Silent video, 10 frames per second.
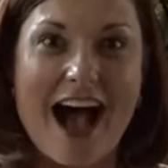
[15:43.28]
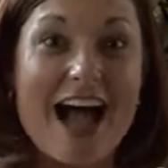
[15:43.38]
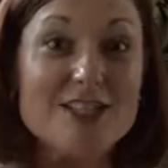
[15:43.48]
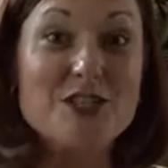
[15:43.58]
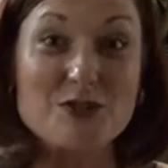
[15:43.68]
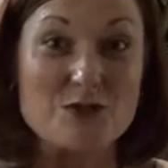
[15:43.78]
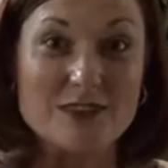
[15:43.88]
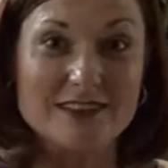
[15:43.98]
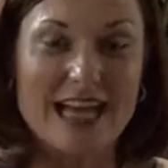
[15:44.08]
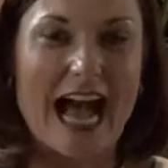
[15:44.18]
I do.
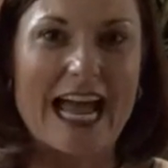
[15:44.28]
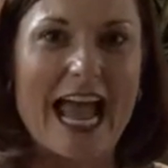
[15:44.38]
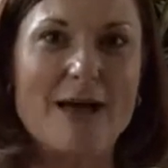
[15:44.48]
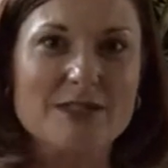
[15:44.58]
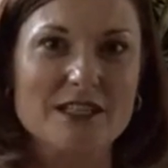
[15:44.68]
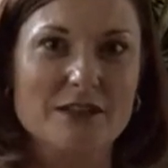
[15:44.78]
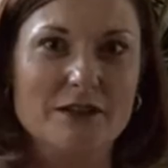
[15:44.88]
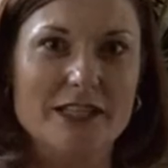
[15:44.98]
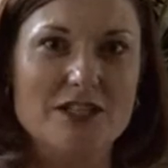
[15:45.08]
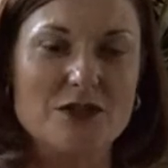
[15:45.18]
I
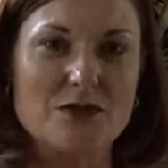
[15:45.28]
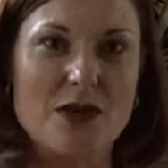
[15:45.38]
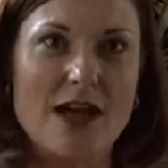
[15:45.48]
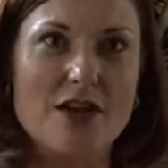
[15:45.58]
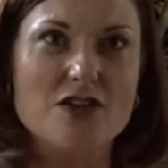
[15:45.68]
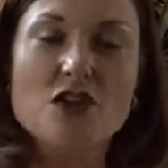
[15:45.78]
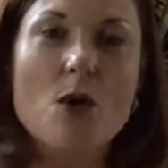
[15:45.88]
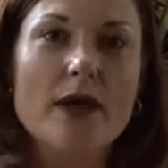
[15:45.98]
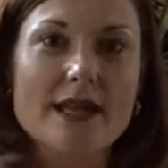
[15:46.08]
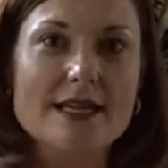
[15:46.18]
absolutely do.
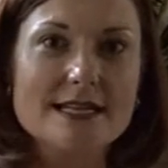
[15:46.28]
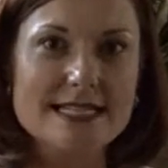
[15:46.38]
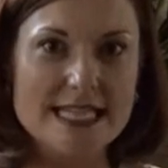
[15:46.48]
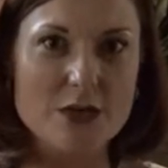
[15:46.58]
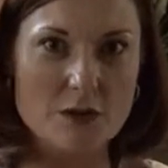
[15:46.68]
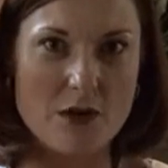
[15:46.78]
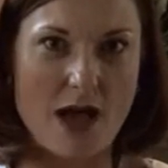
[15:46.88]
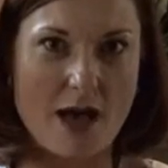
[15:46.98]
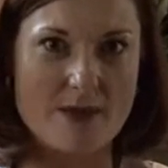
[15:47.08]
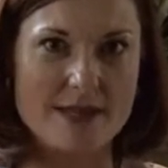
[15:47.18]
Knowing Neil
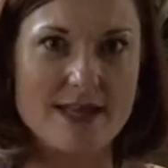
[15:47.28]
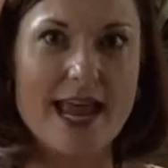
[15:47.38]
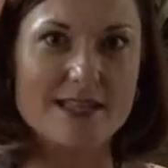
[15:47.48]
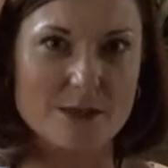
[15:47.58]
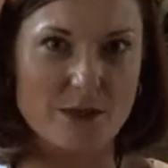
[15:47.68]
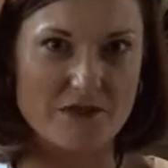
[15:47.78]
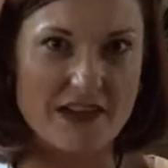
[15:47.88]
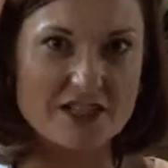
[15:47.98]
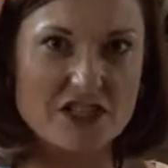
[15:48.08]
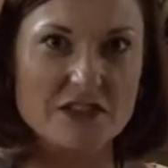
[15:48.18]
Mohammed as a
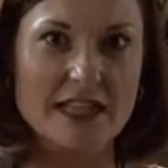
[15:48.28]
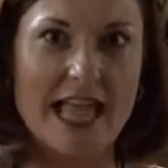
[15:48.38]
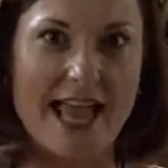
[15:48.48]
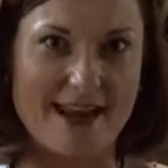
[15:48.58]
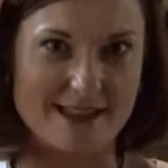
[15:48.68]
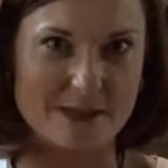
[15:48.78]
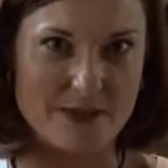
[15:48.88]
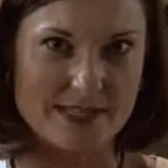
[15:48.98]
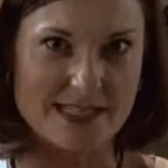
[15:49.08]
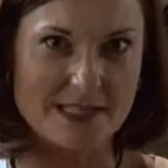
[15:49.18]
professional and as a
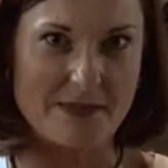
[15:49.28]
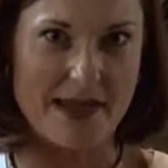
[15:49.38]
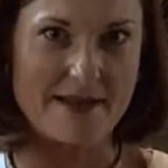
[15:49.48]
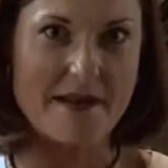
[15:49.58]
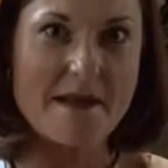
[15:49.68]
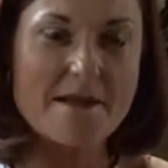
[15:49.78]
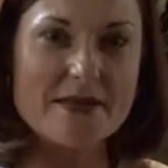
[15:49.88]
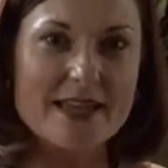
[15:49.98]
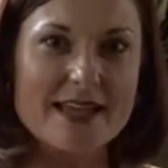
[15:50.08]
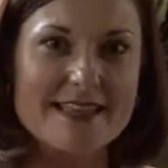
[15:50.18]
businessman,
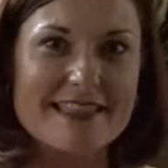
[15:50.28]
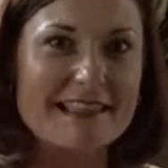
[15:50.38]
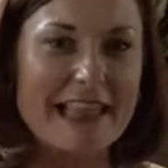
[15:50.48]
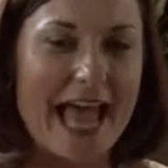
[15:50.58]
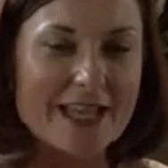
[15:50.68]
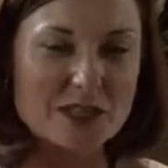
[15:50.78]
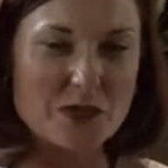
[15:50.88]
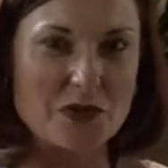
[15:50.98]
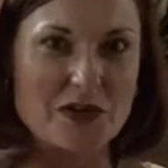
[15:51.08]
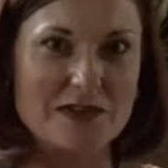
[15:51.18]
the last
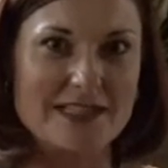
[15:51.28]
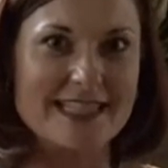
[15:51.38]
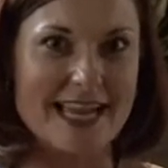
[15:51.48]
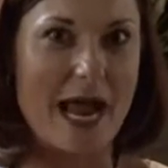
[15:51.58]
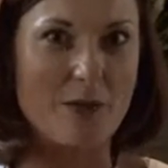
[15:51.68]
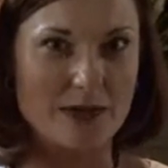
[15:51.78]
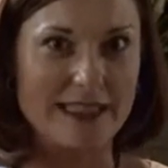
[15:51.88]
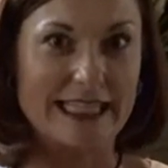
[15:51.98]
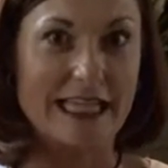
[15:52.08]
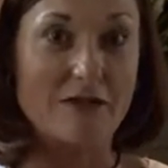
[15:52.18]
words that I would
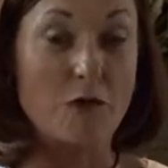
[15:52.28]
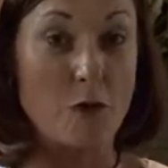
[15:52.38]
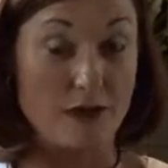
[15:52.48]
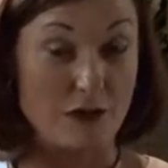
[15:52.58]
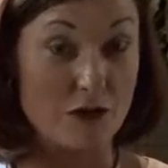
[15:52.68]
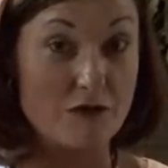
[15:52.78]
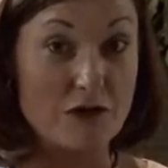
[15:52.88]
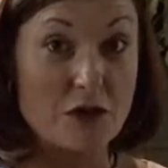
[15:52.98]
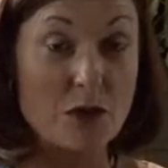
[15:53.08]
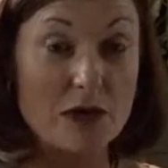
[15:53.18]
leave with your
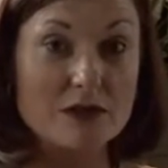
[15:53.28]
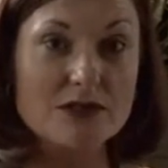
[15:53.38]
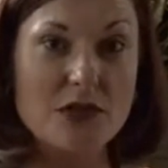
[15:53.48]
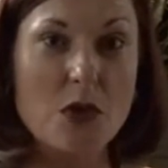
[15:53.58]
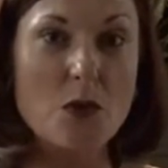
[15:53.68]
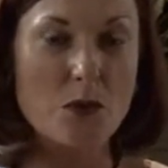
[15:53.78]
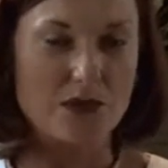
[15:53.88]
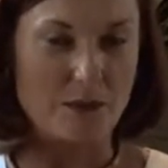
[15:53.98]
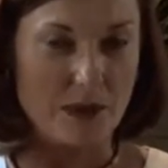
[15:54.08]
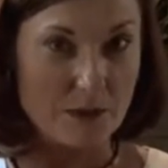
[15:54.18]
viewers, with
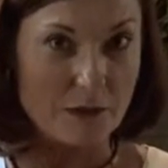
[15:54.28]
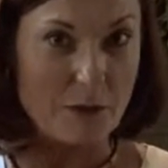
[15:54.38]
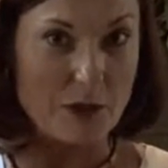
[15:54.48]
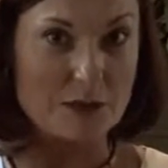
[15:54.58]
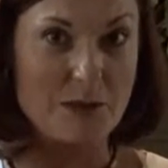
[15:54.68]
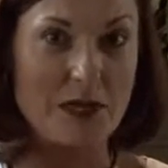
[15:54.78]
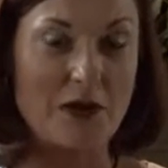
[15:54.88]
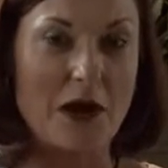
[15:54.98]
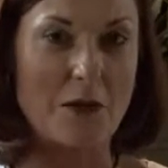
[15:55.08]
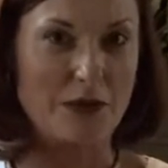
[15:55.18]
the people of Pointe,
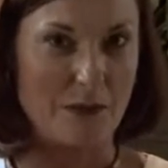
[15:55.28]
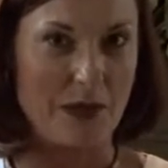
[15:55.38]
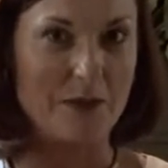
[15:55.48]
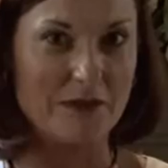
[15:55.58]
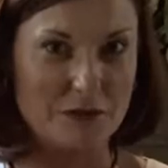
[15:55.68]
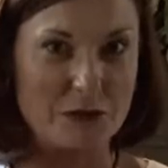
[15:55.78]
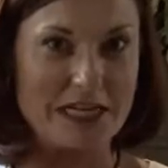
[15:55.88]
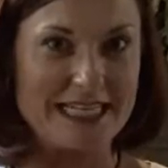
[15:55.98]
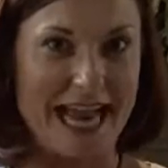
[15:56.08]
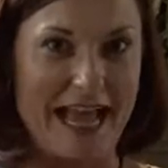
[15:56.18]
and with the people of
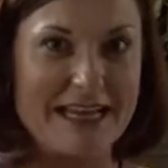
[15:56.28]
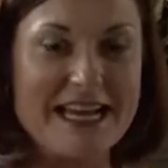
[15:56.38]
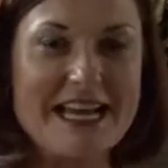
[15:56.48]
Trinidad,